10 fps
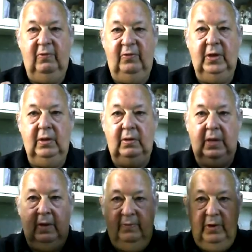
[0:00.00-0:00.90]
fill
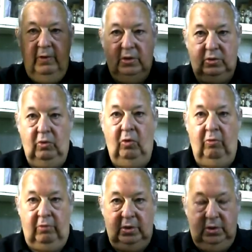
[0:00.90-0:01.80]
our various
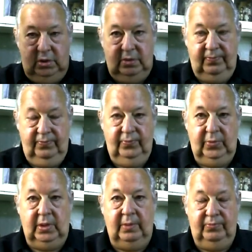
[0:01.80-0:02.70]
auras,
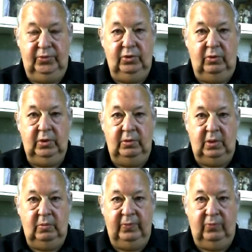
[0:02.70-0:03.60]
that I'm sure you
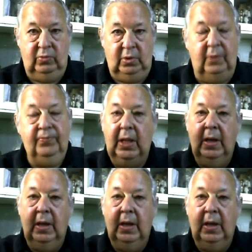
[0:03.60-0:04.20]
know we've all got,